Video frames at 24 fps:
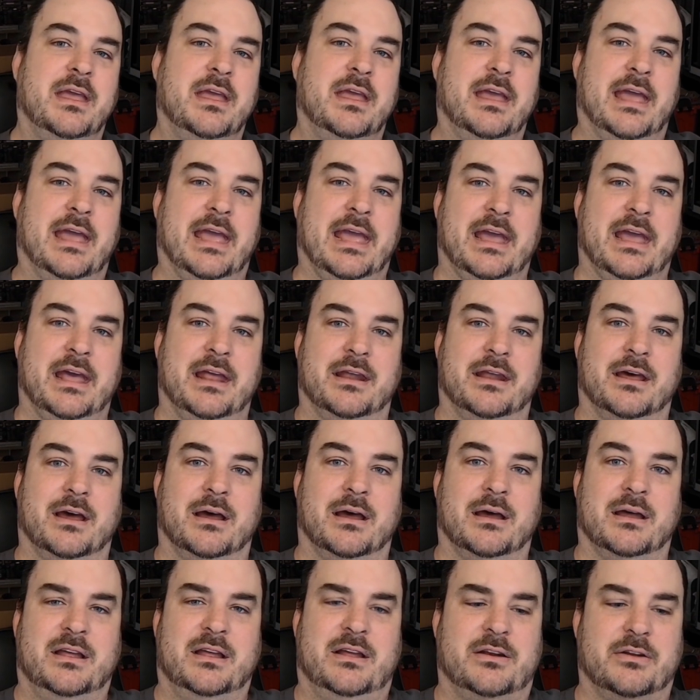And
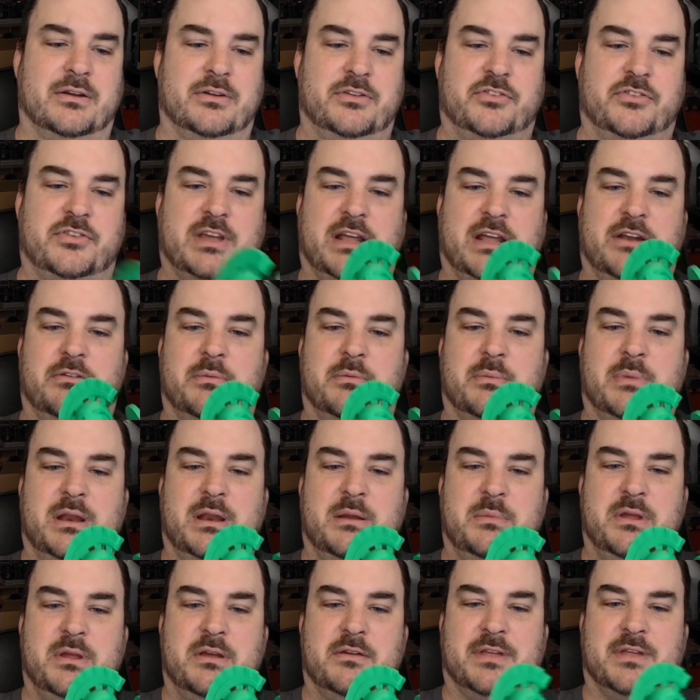I don't know, it just kind of
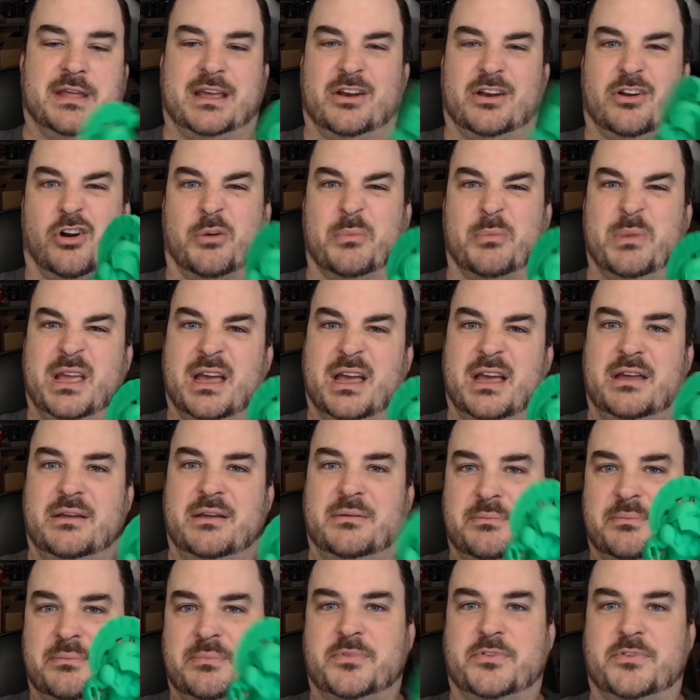reminded me of like an army
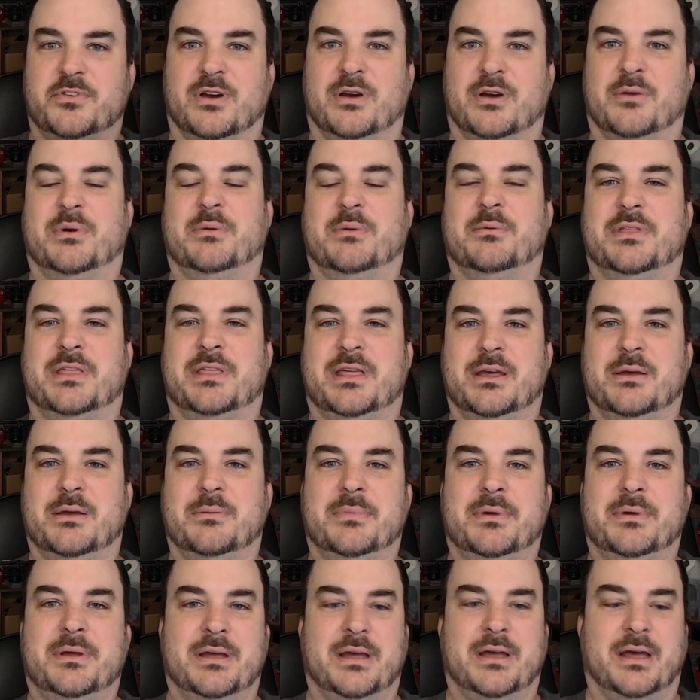guy. So I went with
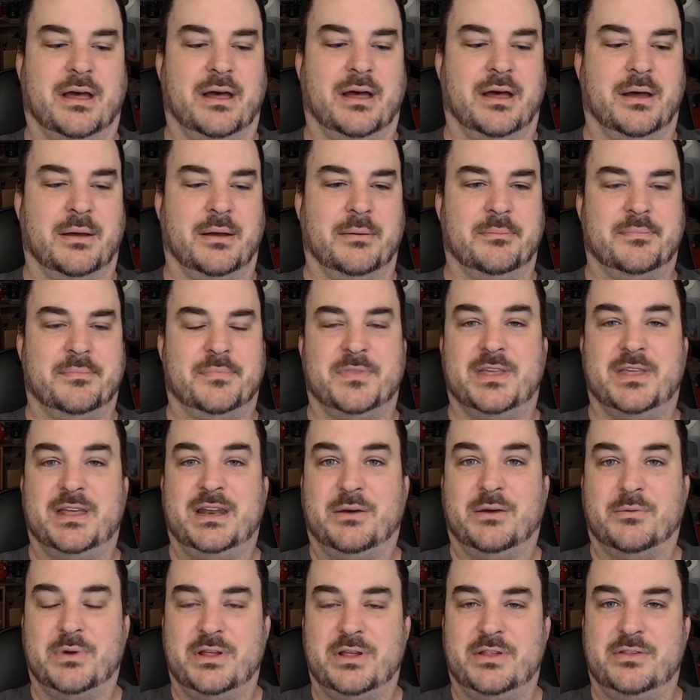him.
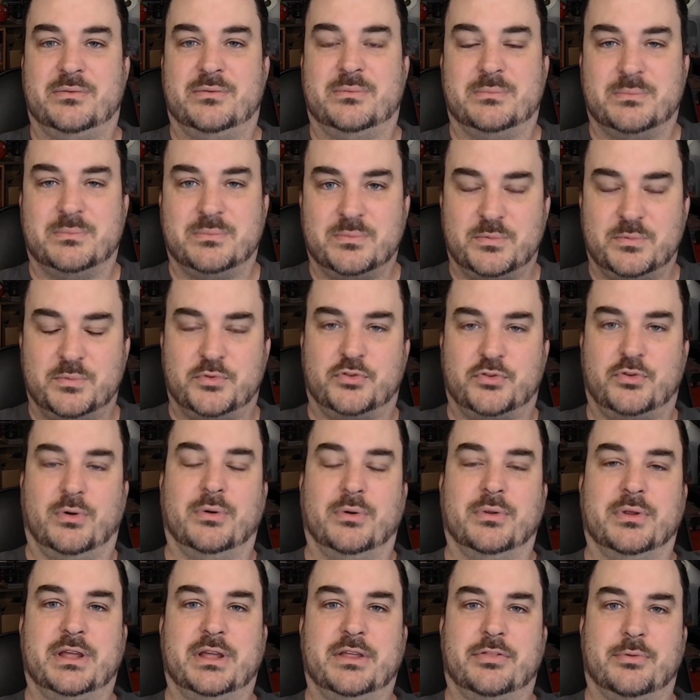Then I went
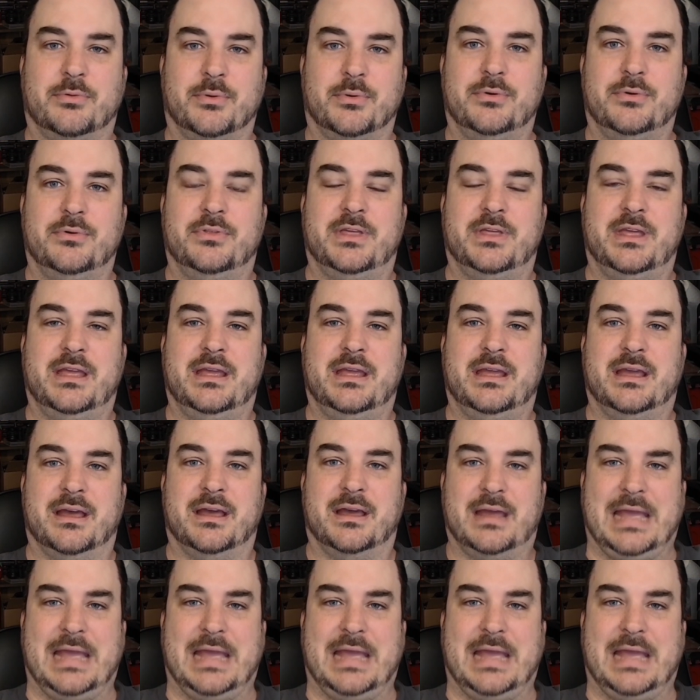scrolling through the